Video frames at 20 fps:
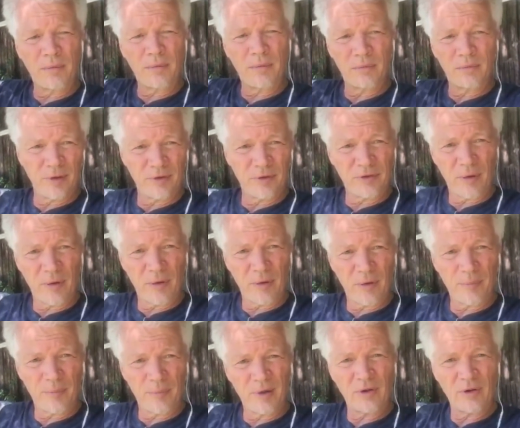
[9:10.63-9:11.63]
builds up,
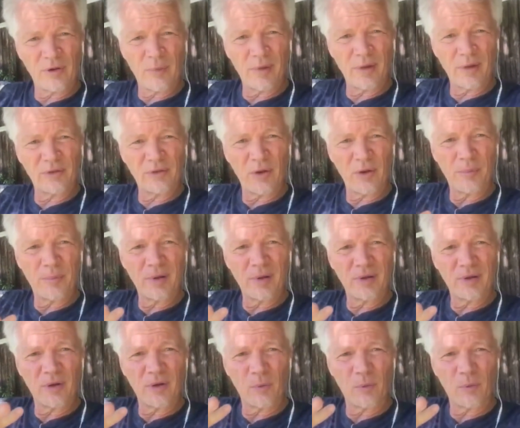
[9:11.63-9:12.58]
builds up, builds up, builds up.